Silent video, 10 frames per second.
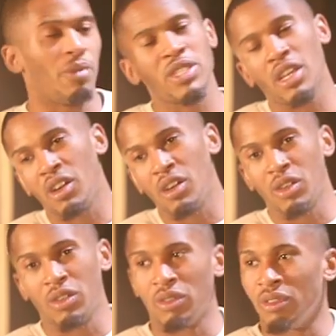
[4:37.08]
we say,
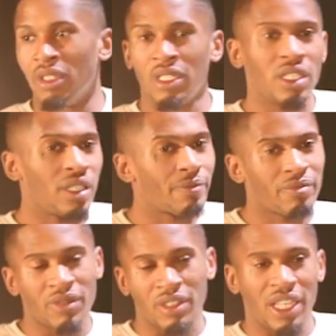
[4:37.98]
oh,
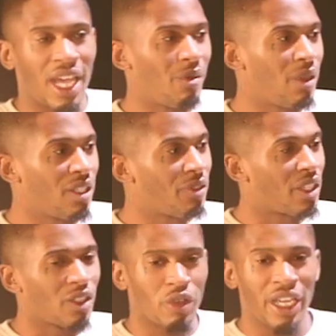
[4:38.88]
like one of the
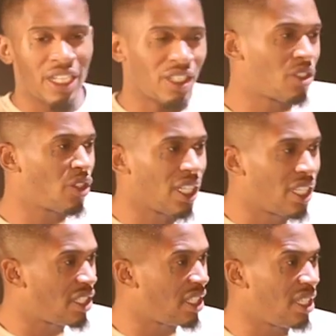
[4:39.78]
greatest
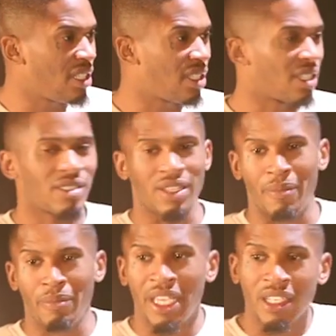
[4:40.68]
trilogies, this
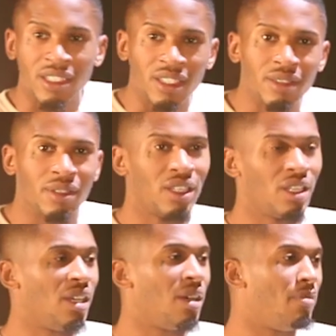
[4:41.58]
amazing
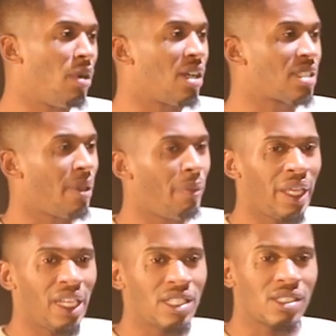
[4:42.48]

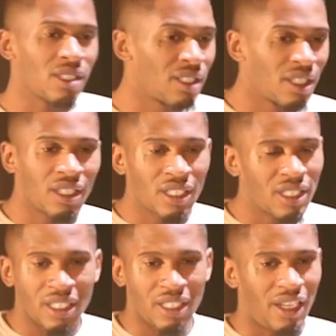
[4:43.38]
masterpiece
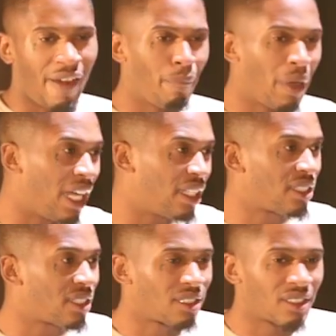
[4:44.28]
about
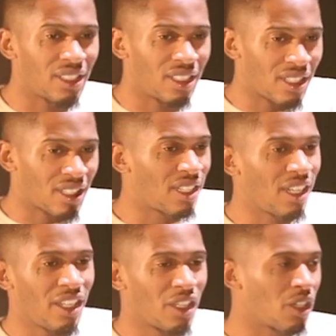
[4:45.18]
this
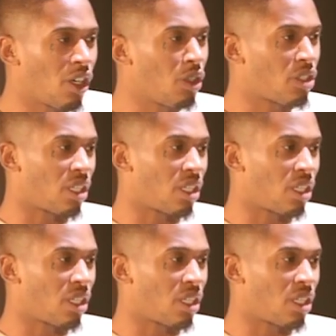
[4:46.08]
Sicilian culture.